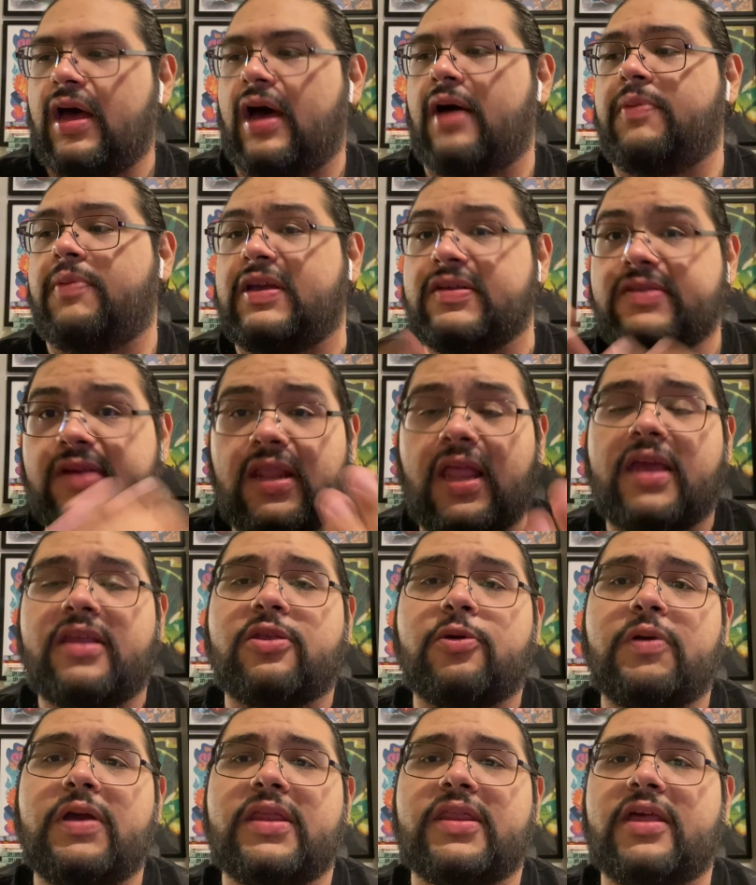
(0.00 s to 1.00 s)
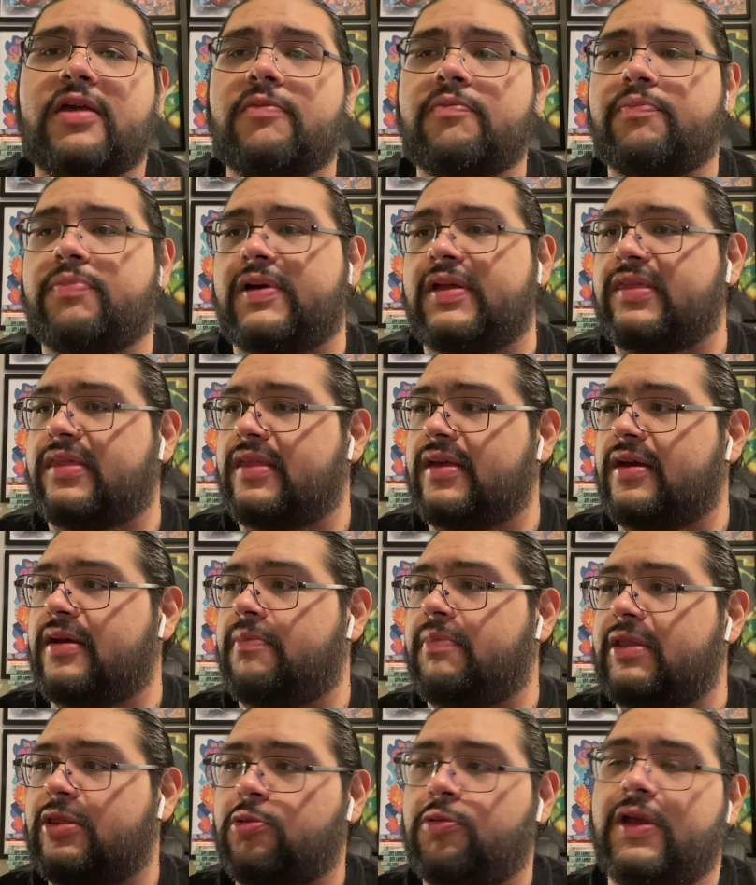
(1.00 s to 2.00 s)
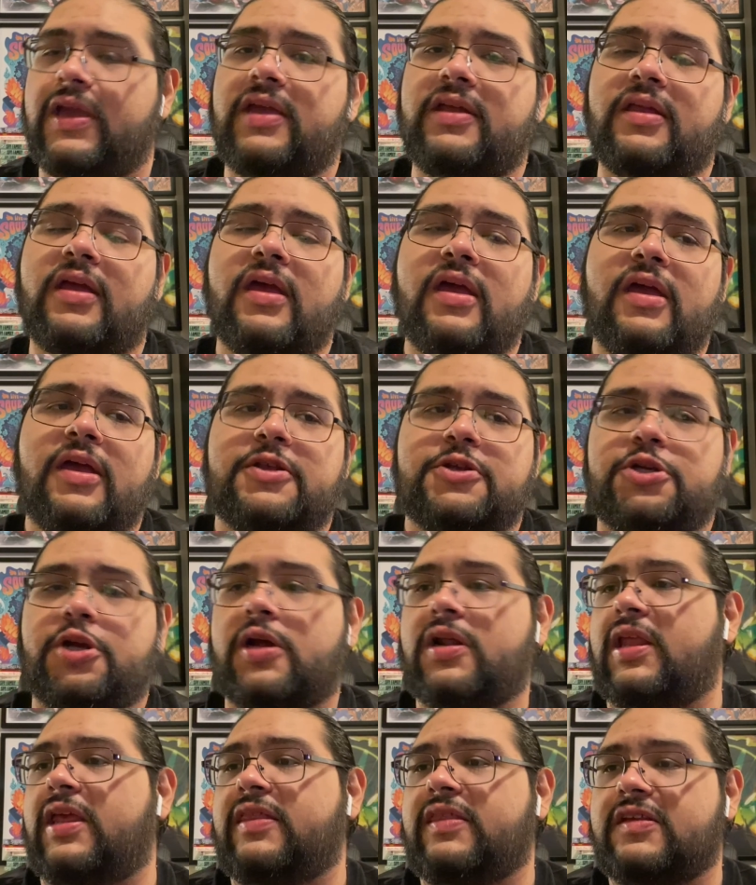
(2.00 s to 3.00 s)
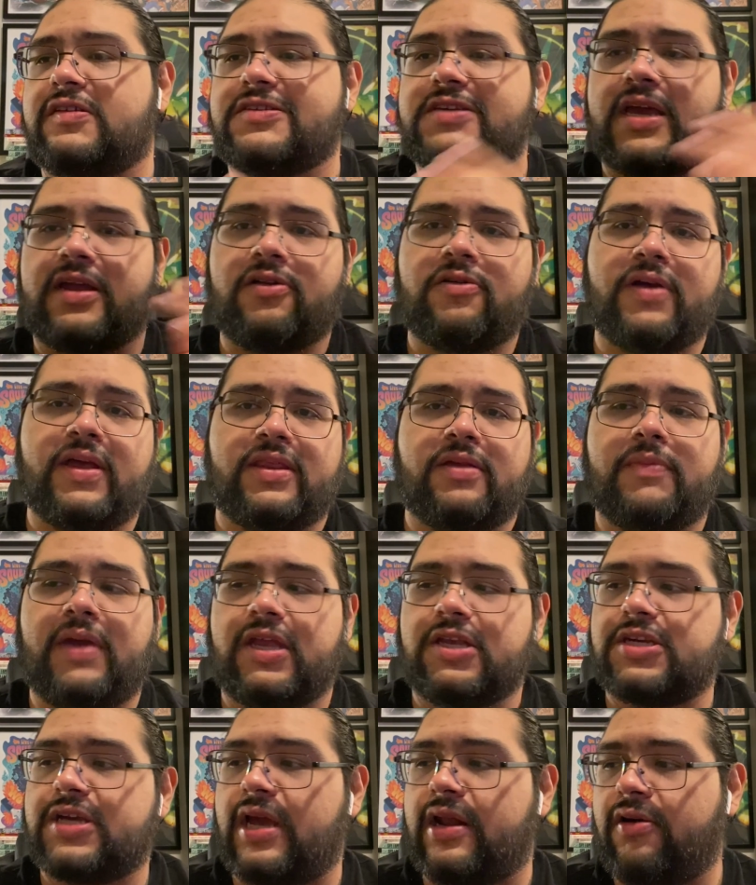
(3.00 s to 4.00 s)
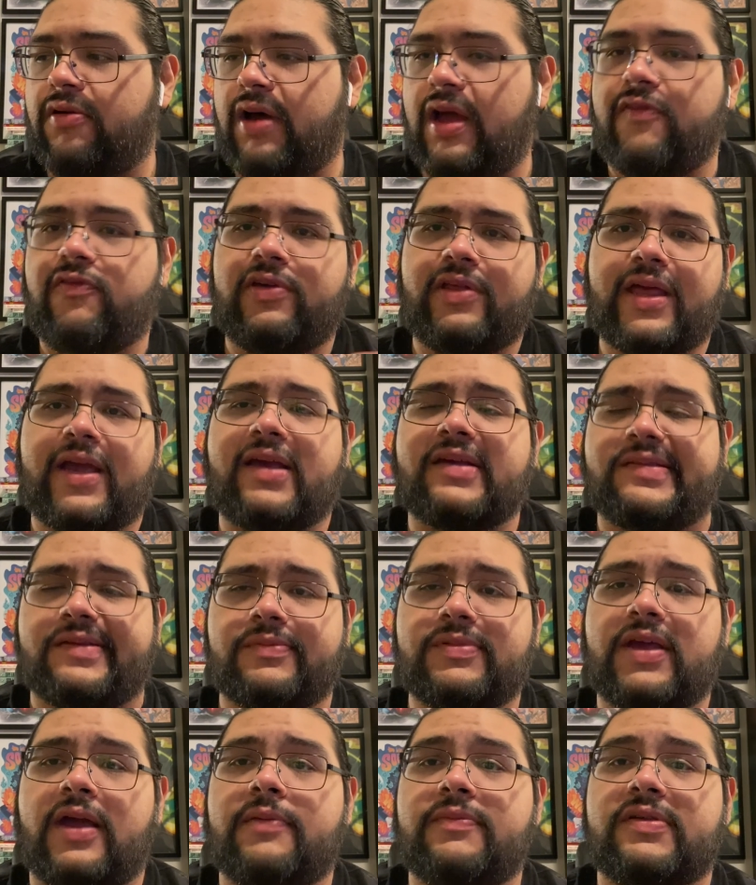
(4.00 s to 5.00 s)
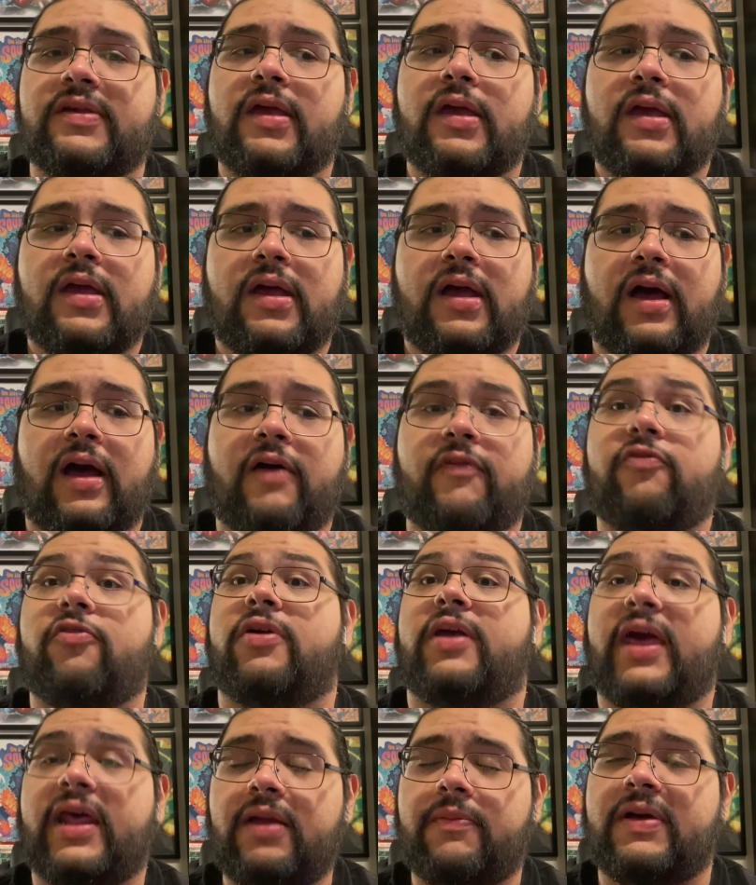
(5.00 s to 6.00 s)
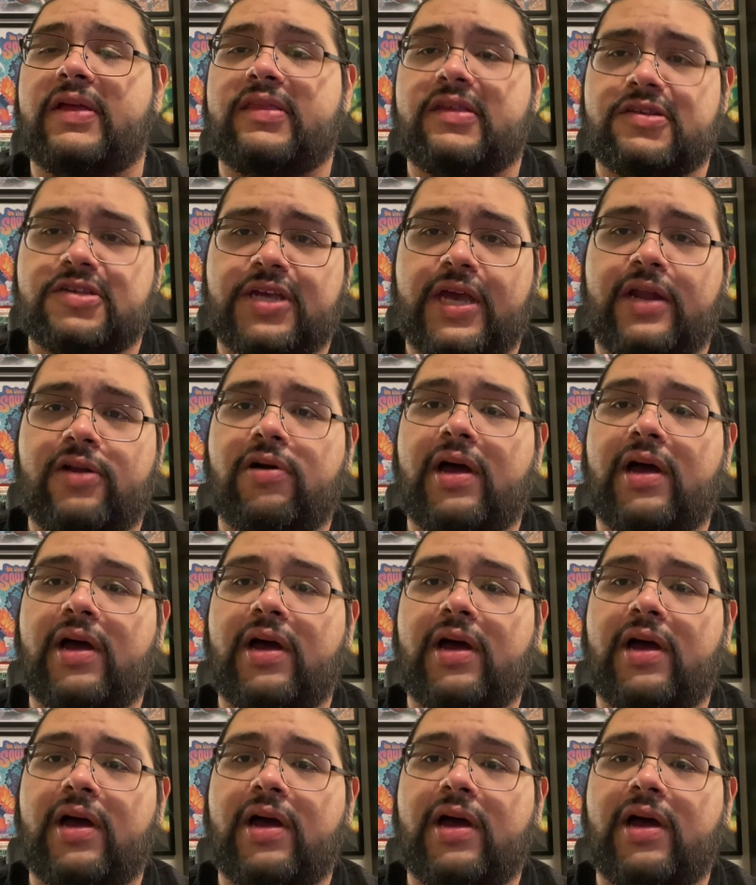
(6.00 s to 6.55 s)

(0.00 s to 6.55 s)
because I like doing them, but between juggling this channel and the main channel, I feel like I sometimes forget about this channel.